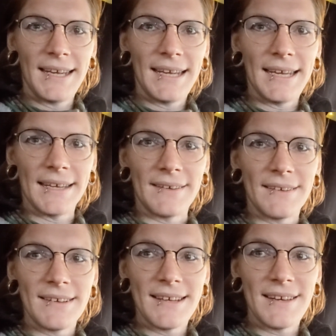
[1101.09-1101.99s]

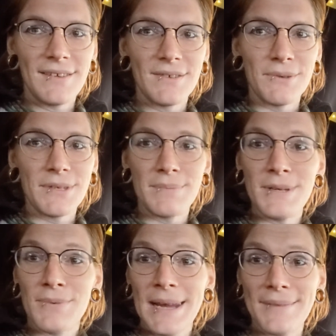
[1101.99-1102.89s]
and it is going to be
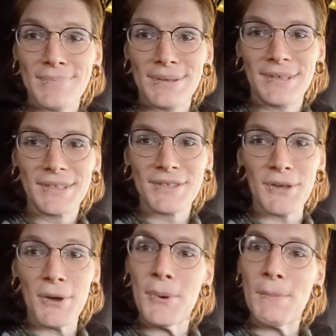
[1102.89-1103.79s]
a ramp.
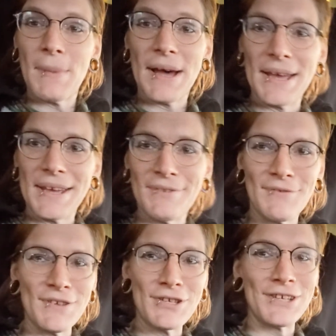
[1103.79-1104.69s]
So my
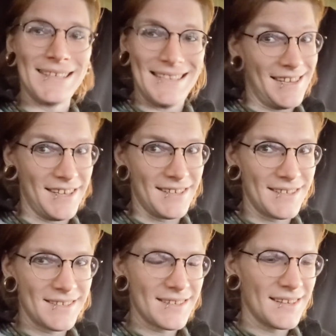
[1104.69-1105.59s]
vision
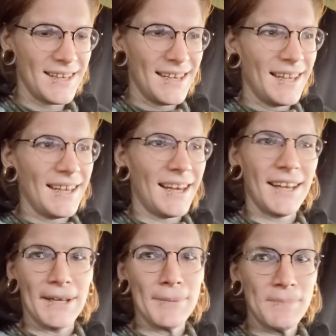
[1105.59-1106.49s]
is
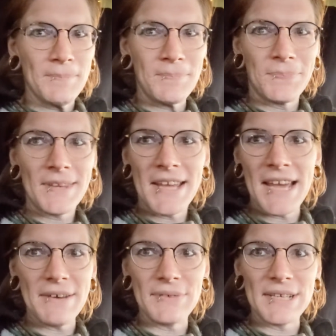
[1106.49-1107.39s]

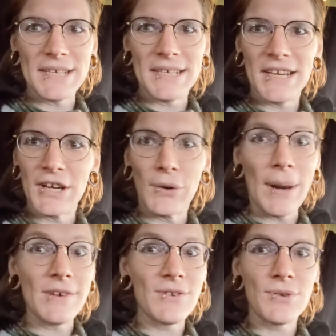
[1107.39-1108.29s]
having a
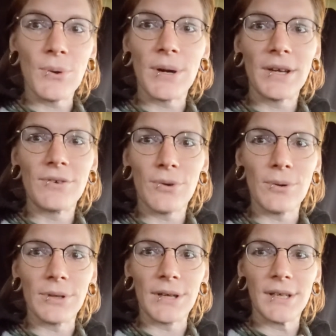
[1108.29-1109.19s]
garage door
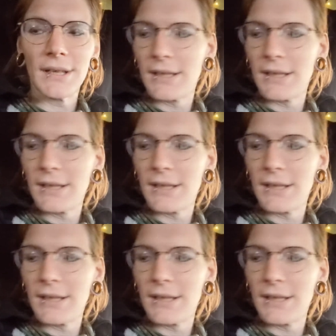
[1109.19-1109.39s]
controller.